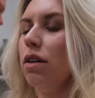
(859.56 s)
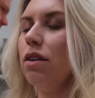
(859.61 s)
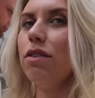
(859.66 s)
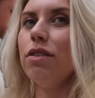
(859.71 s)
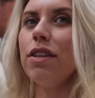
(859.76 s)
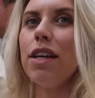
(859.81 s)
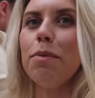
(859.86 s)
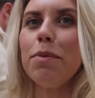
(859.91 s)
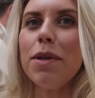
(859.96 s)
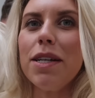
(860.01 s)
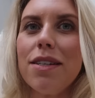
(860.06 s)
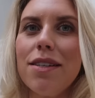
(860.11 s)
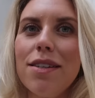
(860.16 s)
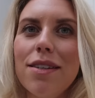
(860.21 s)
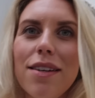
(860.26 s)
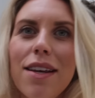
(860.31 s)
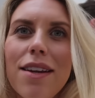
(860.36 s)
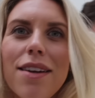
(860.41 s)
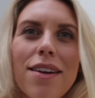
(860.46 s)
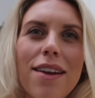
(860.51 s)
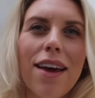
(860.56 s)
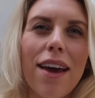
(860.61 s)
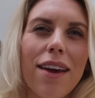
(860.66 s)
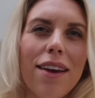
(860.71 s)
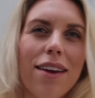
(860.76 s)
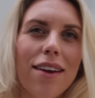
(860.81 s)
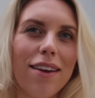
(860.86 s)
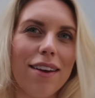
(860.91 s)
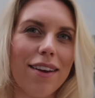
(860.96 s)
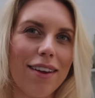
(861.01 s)
Oh yeah, but it's a Sunday.
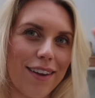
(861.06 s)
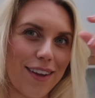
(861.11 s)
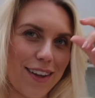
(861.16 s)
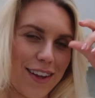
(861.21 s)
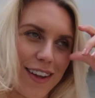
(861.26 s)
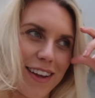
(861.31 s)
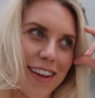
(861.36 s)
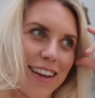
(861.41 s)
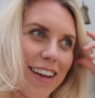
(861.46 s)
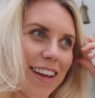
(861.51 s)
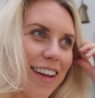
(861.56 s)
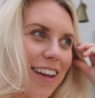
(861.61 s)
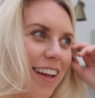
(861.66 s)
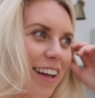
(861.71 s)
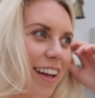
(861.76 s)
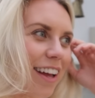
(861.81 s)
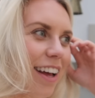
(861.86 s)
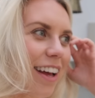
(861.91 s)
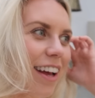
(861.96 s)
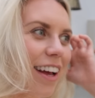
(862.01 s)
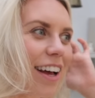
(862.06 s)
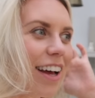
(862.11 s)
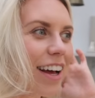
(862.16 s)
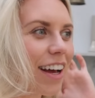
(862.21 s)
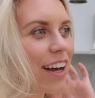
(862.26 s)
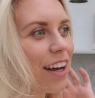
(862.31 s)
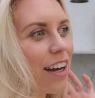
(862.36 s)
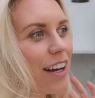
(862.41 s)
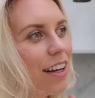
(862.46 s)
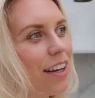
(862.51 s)
No, you don't have a Sunday off. It's hot
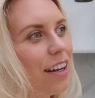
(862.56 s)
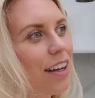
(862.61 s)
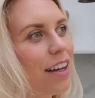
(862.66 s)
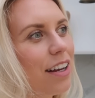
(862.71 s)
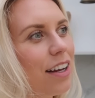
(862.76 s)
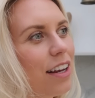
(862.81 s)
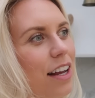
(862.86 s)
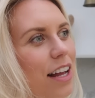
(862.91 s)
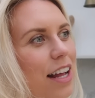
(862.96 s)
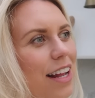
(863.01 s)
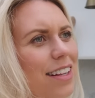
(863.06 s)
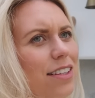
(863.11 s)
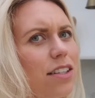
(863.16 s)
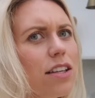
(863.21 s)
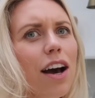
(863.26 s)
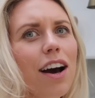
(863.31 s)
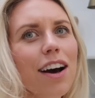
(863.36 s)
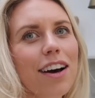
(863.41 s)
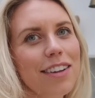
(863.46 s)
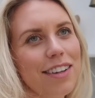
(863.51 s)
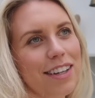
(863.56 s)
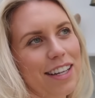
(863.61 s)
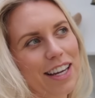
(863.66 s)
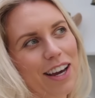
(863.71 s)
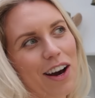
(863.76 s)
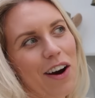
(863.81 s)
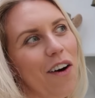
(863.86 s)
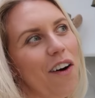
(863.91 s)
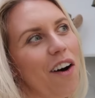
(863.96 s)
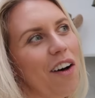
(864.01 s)
like this. Though. It's hardly
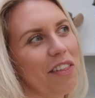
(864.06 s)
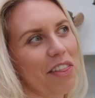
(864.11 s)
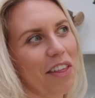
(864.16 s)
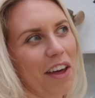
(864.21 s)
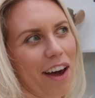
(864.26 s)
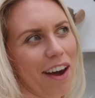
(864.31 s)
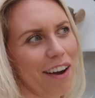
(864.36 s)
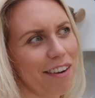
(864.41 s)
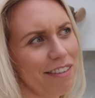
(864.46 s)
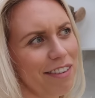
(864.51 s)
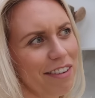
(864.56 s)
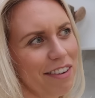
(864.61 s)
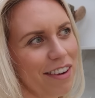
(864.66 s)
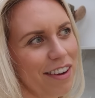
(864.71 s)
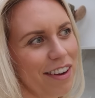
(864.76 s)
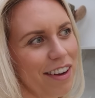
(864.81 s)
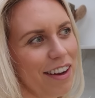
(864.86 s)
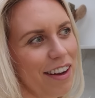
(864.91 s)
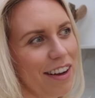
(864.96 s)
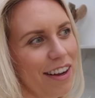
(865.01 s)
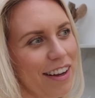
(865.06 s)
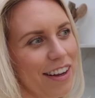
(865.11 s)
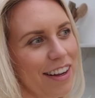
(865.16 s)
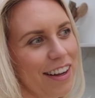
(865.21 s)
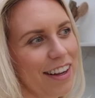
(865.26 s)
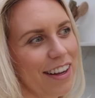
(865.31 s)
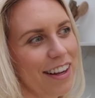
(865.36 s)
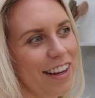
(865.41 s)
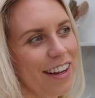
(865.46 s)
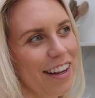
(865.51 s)
hot though. It's,
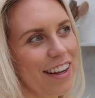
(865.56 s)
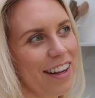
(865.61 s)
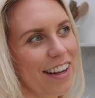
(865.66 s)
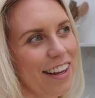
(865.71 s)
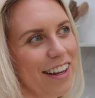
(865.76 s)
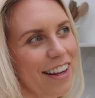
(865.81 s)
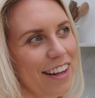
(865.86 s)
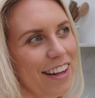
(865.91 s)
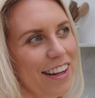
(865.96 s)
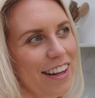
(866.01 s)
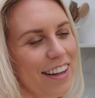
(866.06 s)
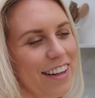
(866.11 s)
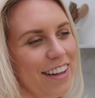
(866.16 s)
come out here.